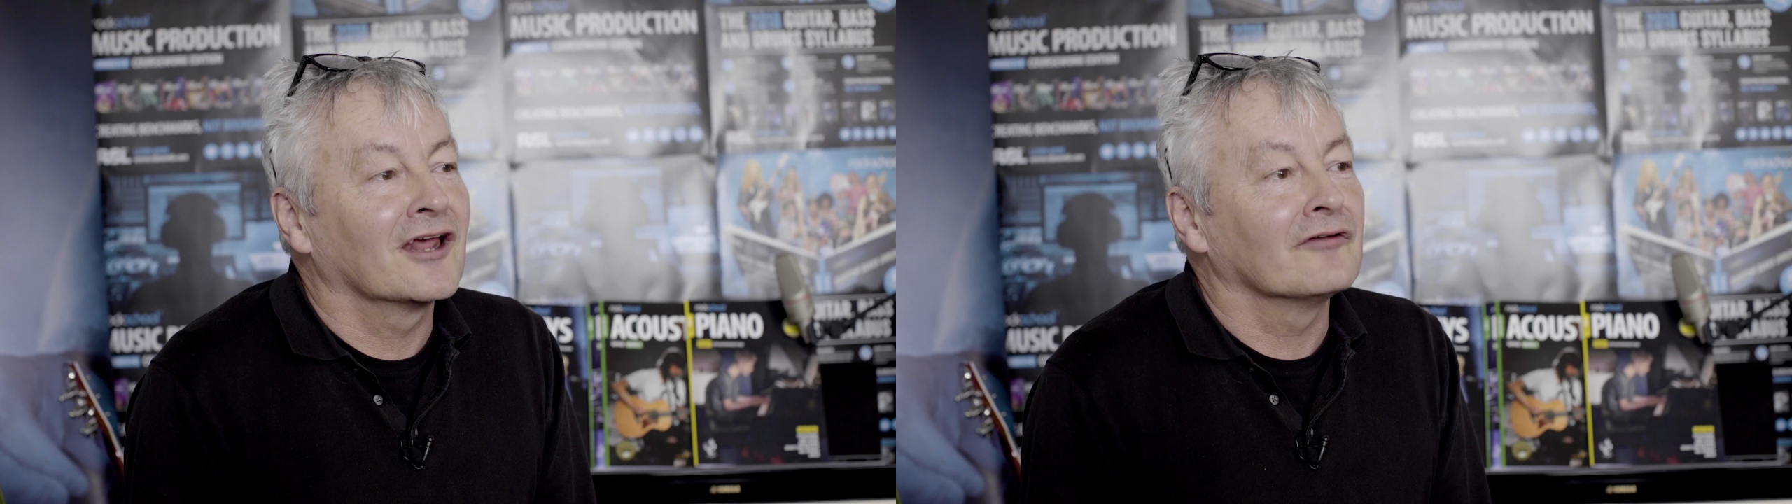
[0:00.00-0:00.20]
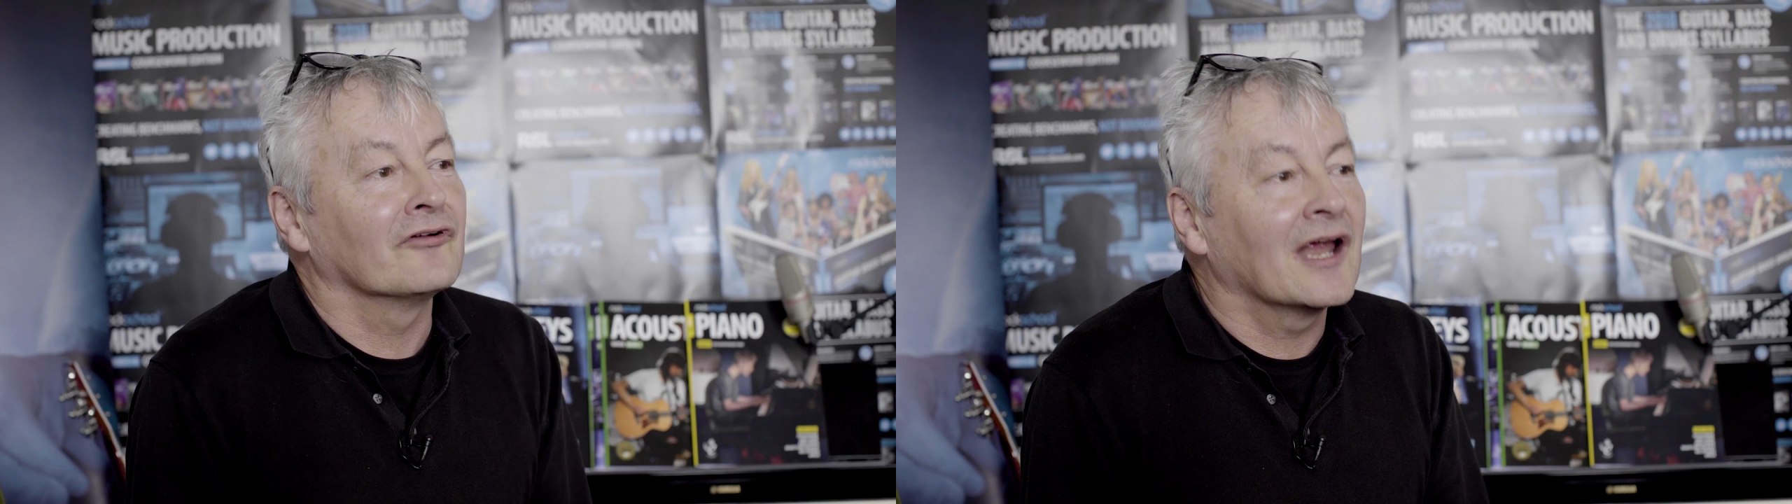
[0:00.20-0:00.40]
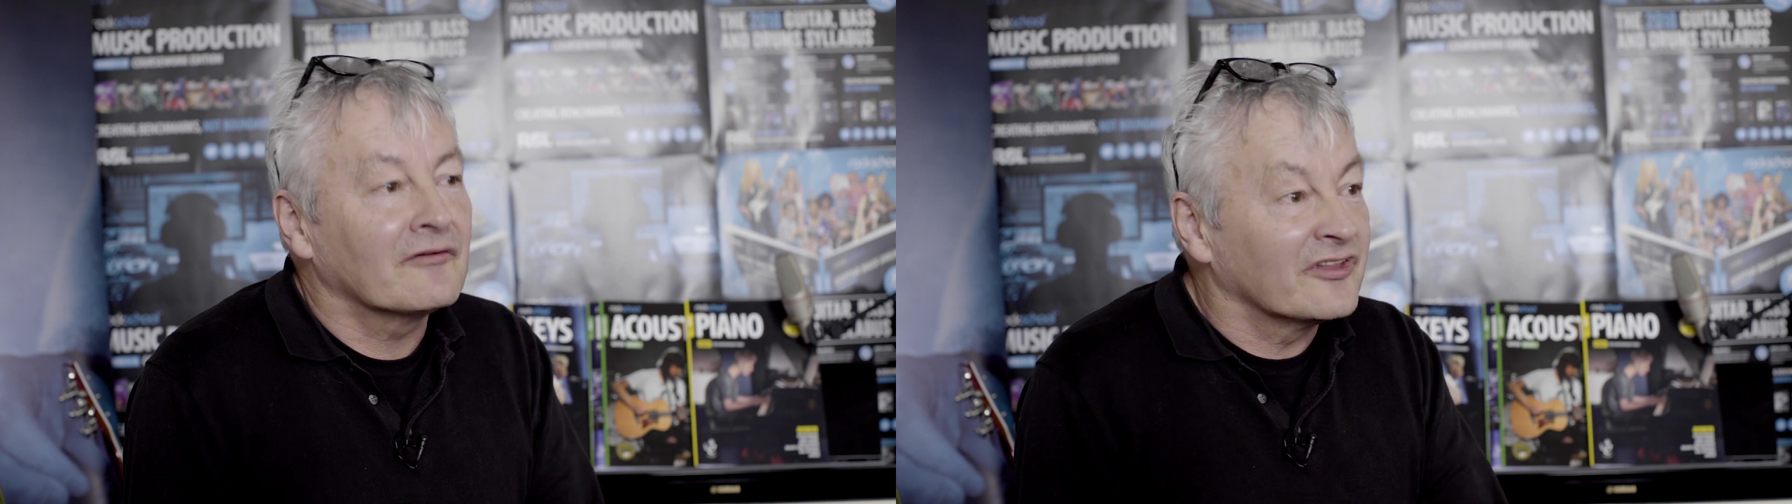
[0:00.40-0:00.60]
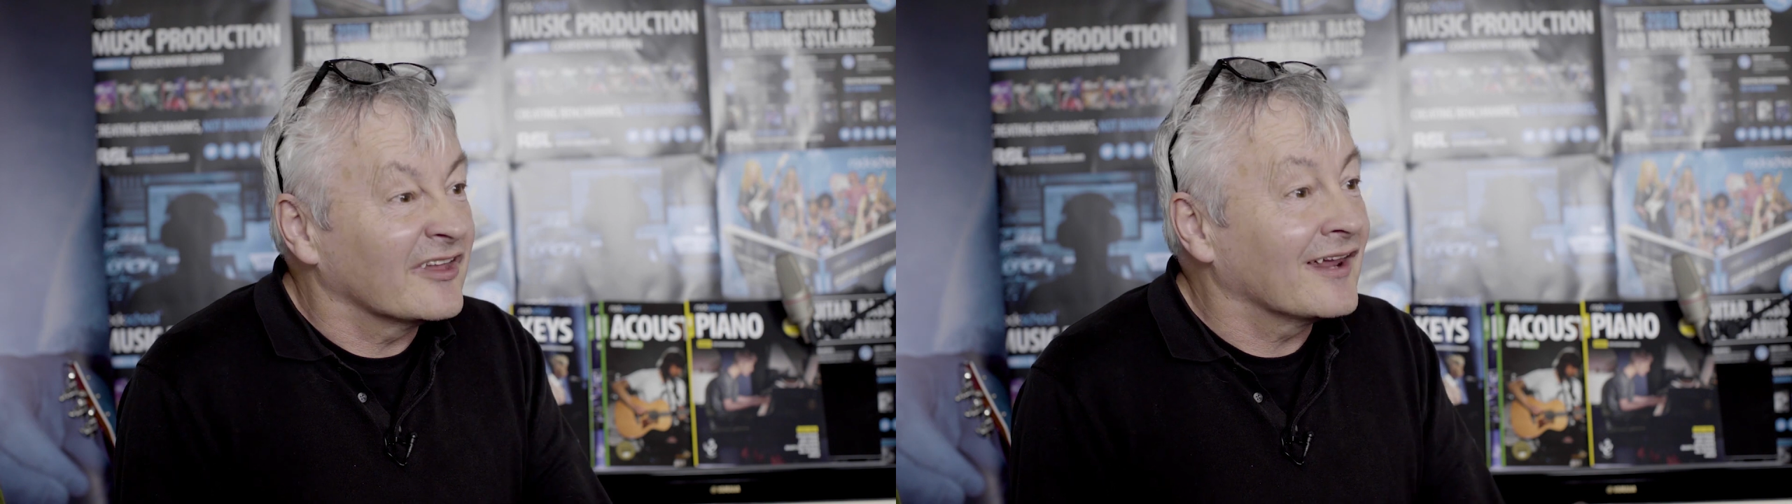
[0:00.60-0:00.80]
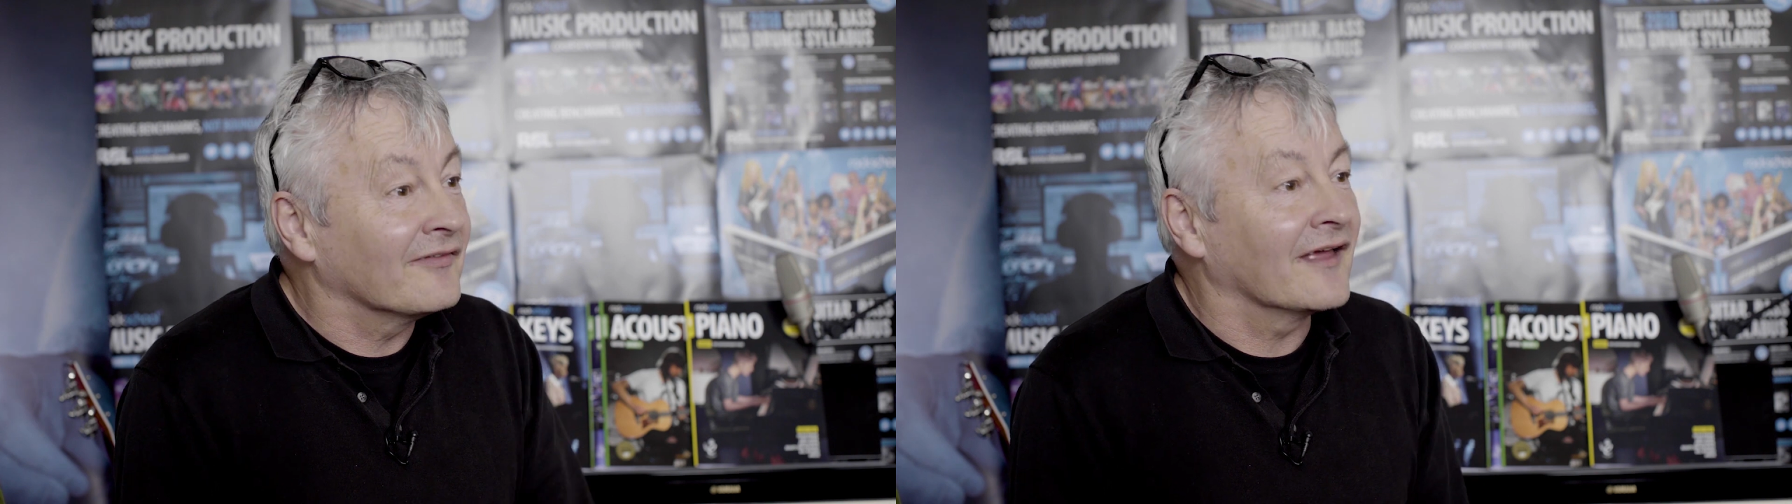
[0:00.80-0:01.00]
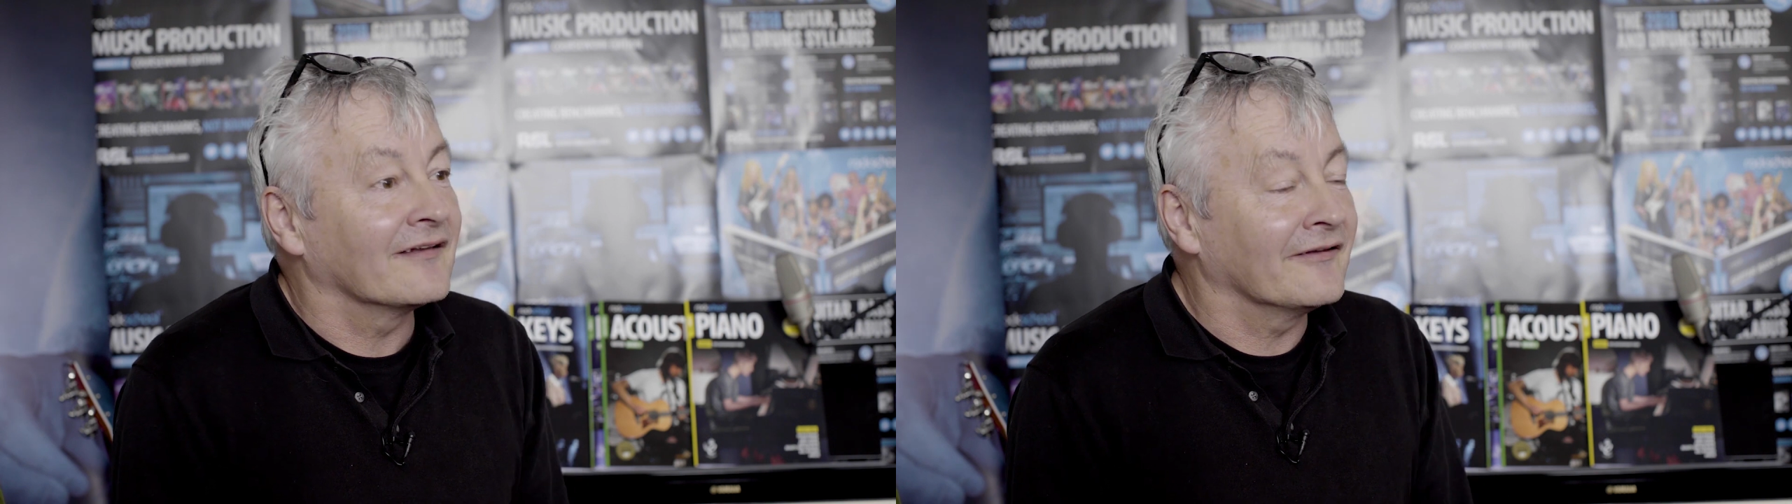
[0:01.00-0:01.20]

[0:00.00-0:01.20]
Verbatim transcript: covering everything in that